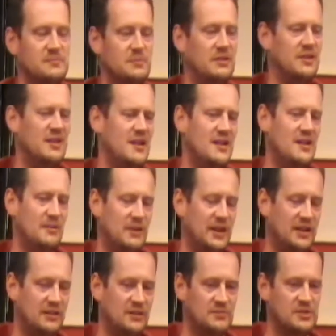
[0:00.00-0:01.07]
But when
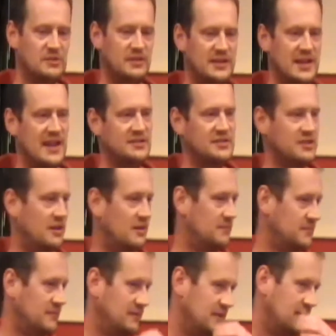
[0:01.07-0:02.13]
it comes to a
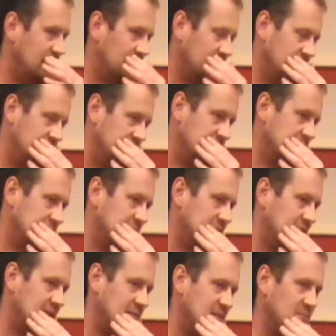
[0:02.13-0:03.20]
desktop, I
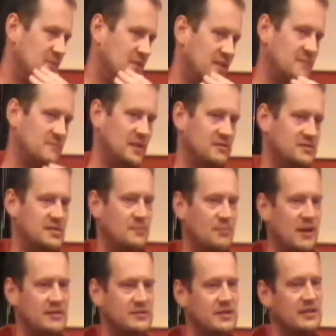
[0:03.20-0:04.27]
mean, one of the most
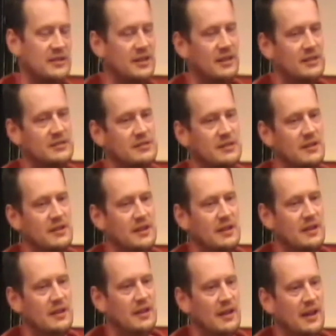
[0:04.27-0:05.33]
depressing things,
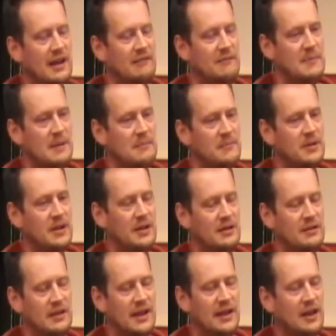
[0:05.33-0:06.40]
I
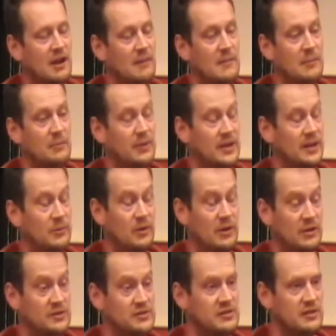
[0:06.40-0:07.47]
can't remember when it
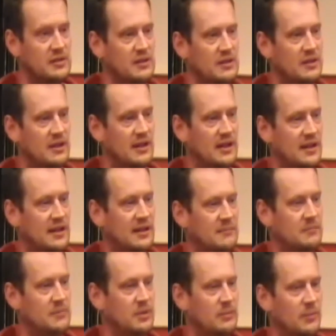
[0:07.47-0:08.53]
was,
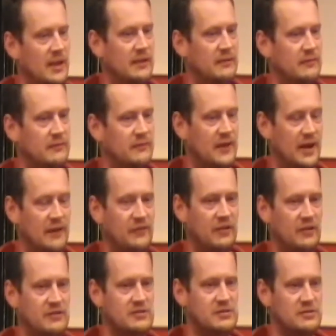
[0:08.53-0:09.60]
but when
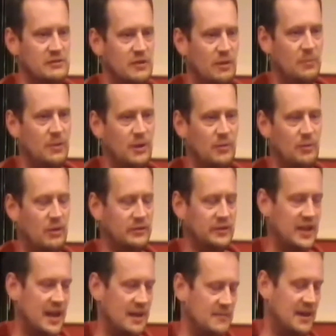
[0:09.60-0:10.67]
Firefox 0.1
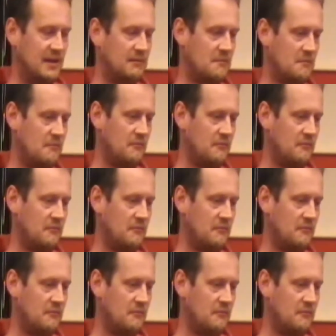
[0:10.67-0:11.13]
came out,